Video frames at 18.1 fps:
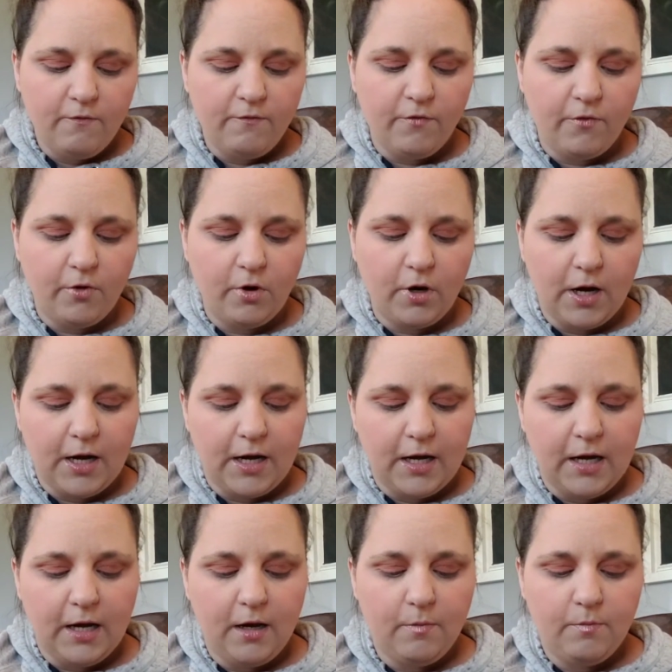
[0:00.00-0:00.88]
for
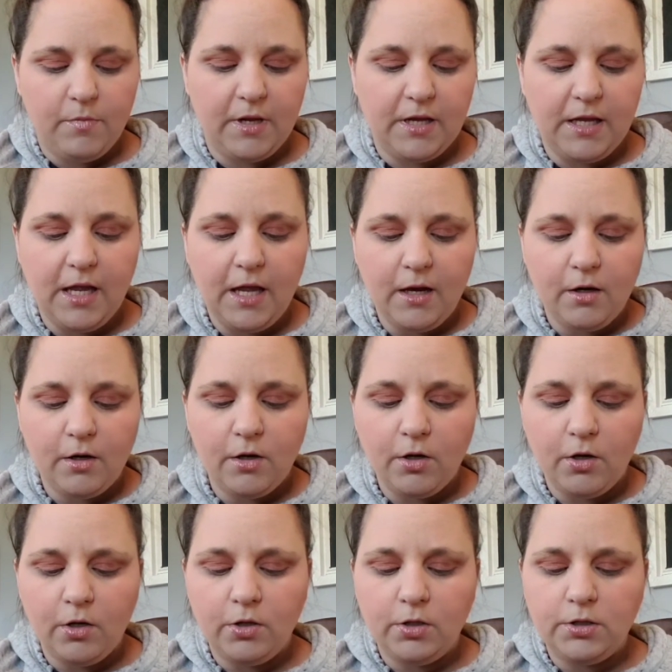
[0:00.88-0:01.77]
any
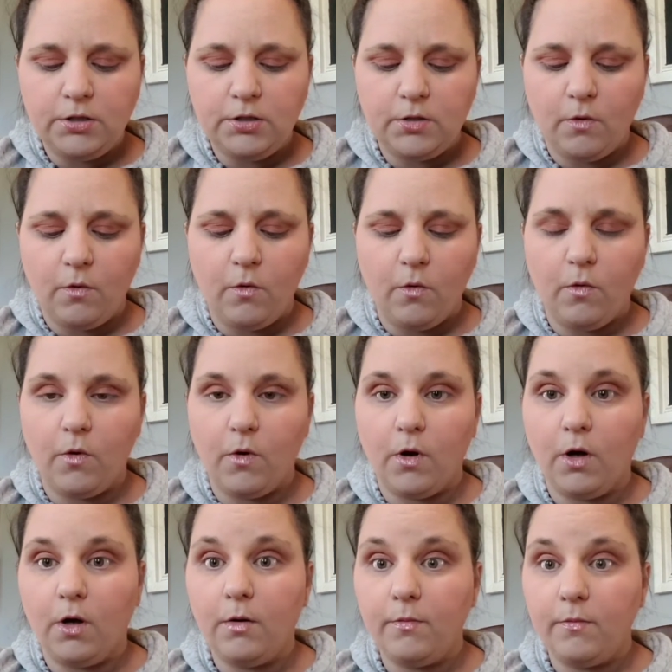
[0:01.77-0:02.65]
beginners
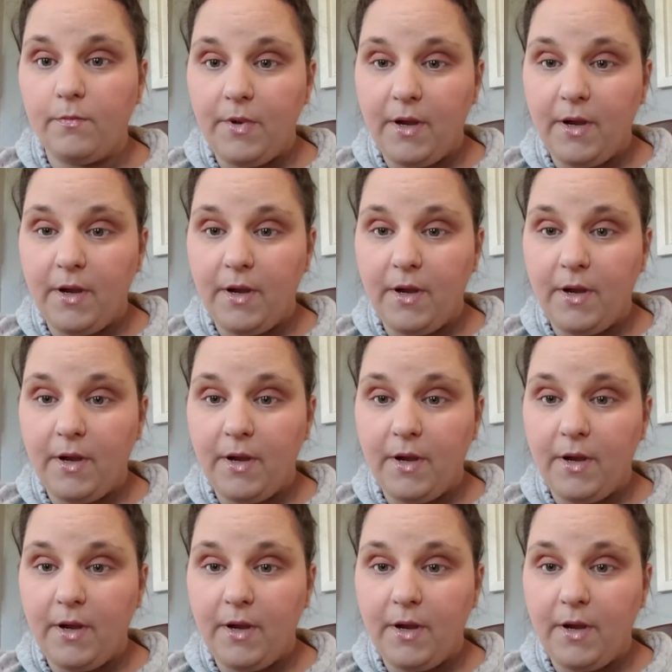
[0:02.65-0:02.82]
or